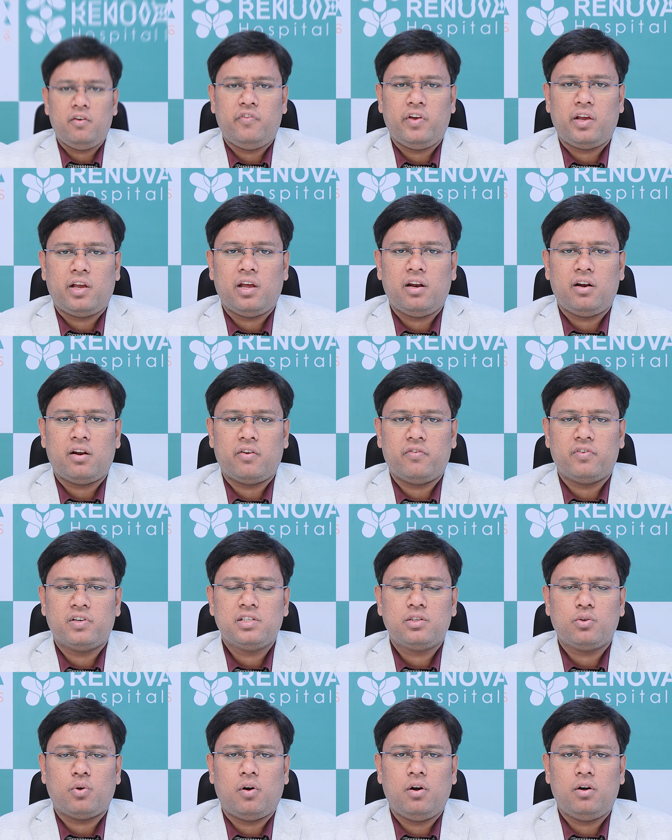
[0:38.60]
and we can
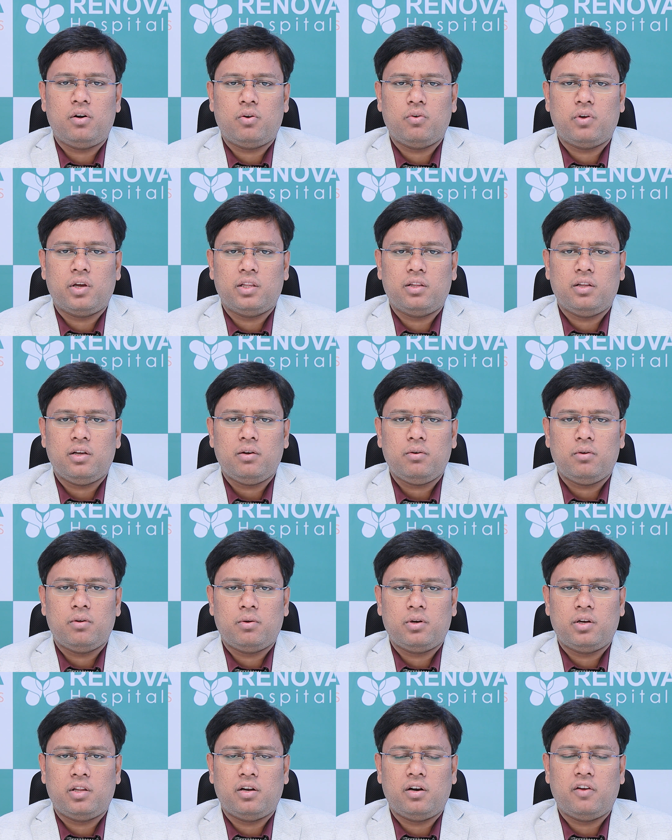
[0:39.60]
reverse altogether
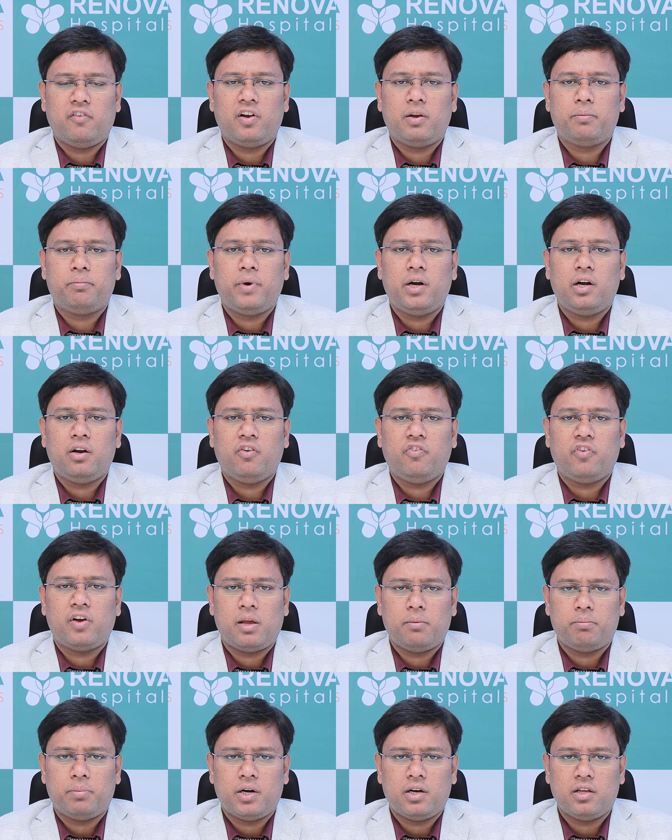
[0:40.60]
the development of
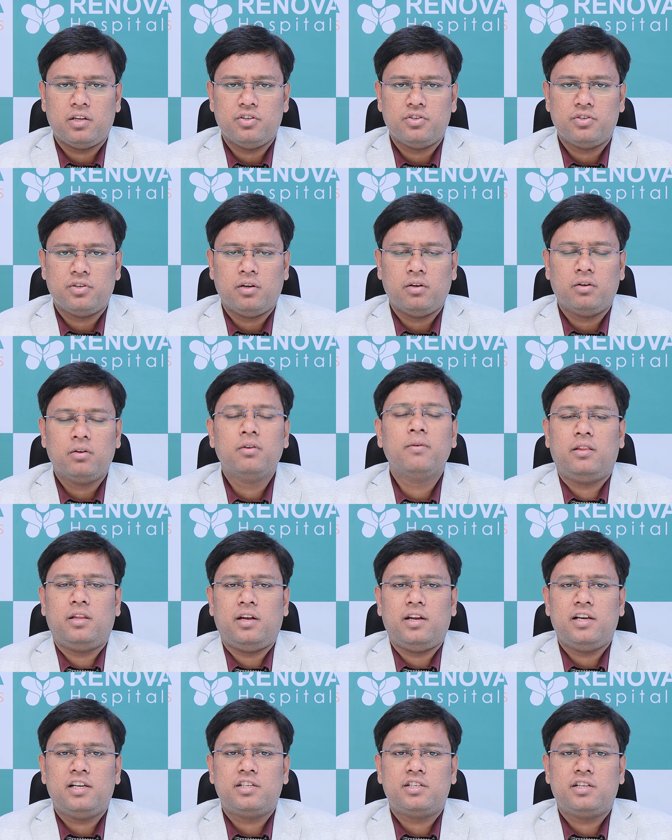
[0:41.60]
hypertension. The
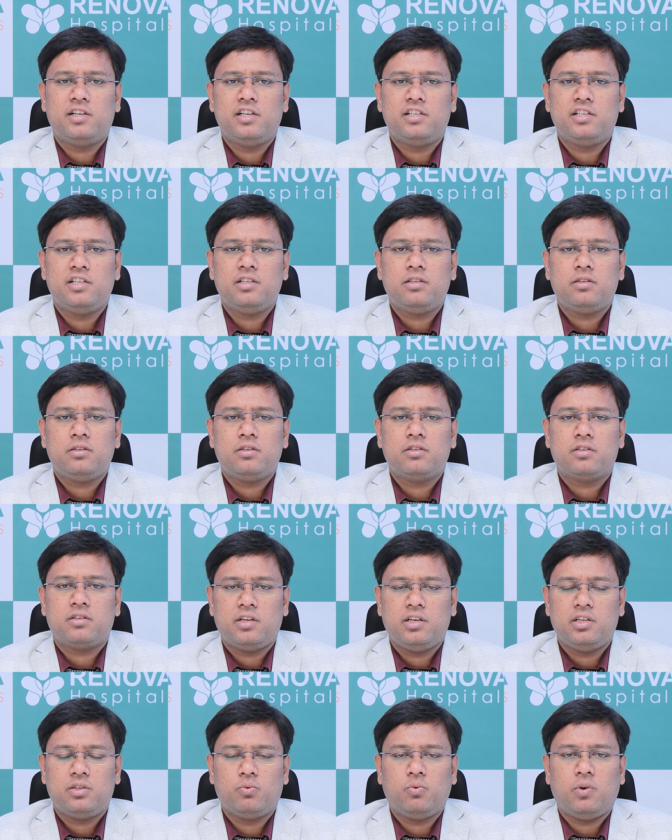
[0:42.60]
next stage is
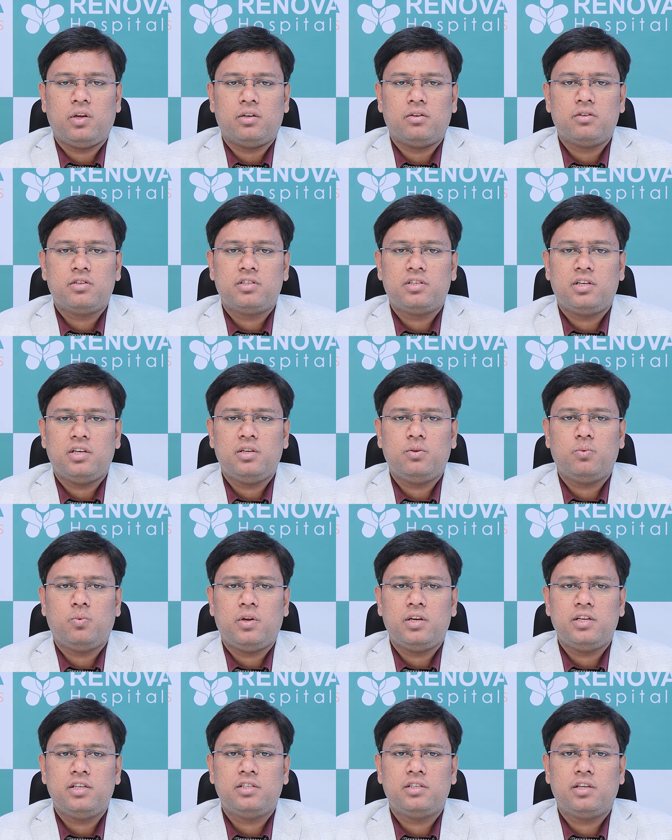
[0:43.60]
stage 1. Stage
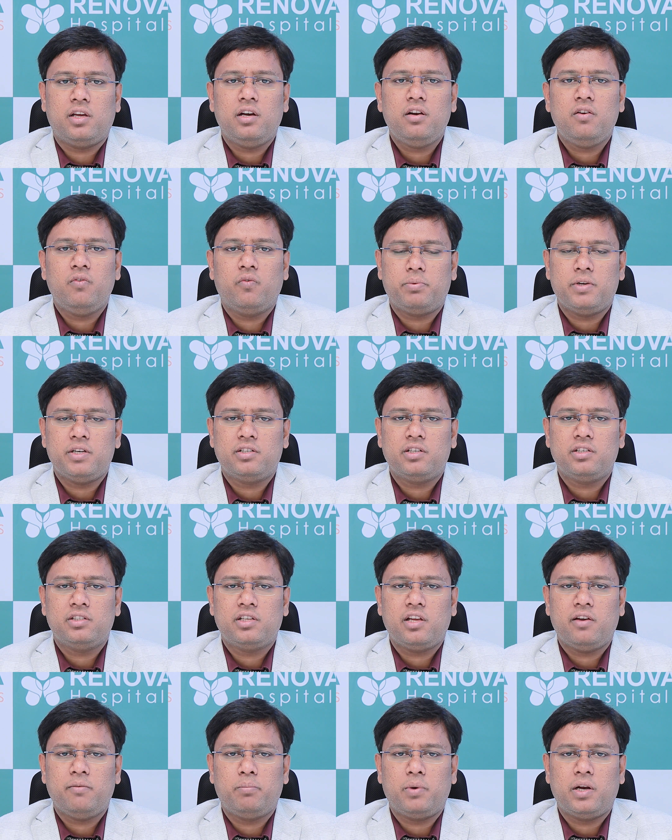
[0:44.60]
1 is said
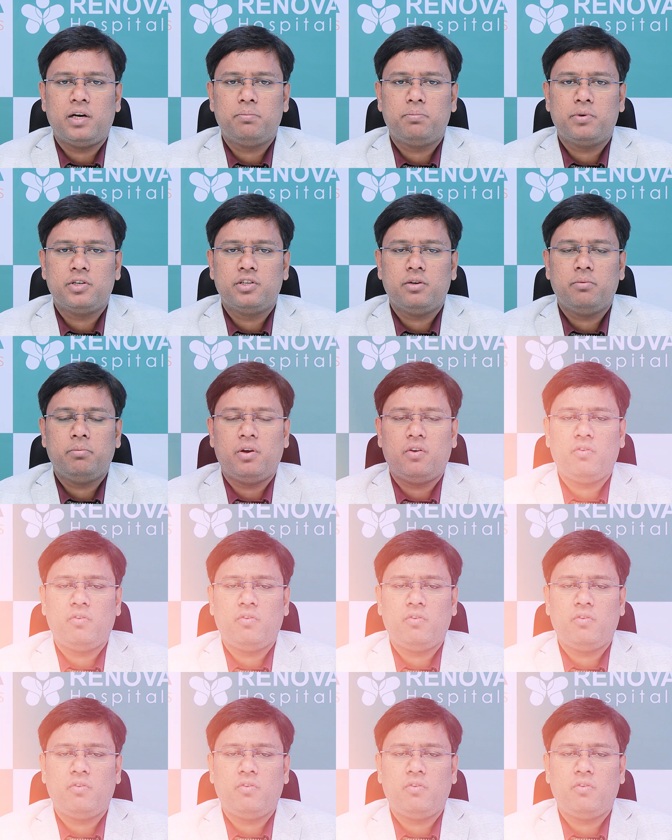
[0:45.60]
patients have blood pressure